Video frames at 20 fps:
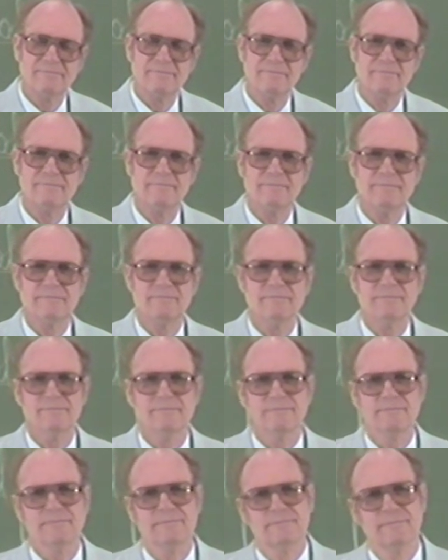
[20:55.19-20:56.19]

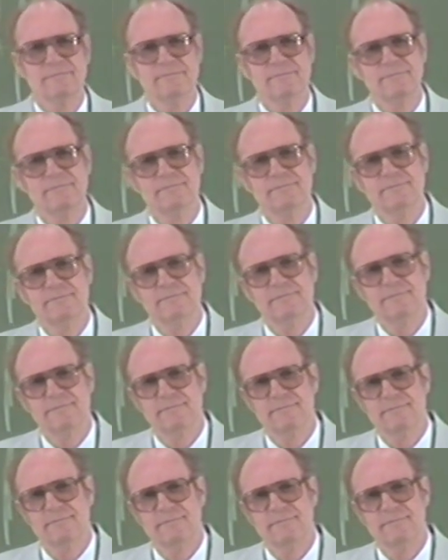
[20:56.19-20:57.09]
[no speech]